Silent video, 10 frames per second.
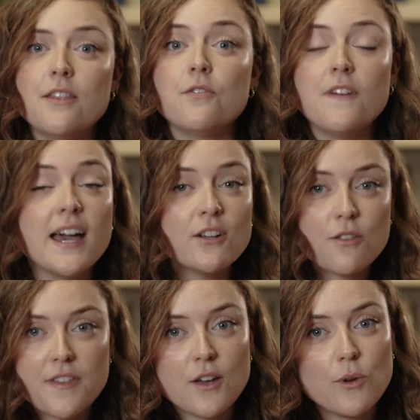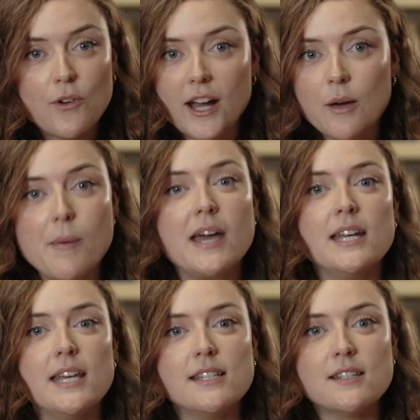The final thing we
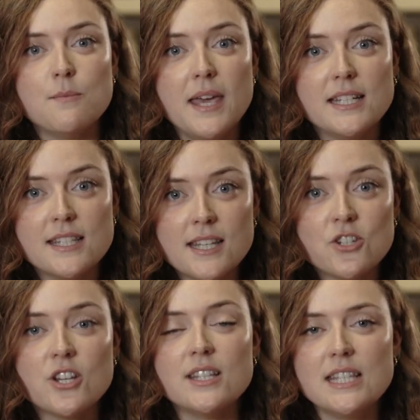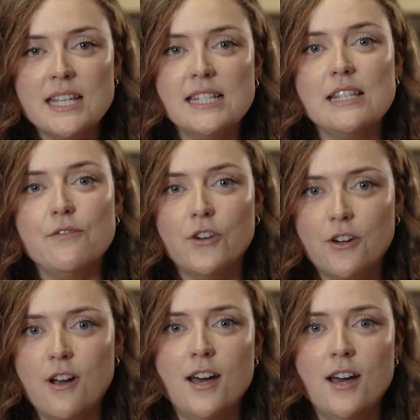recommend is to make decisions easy for your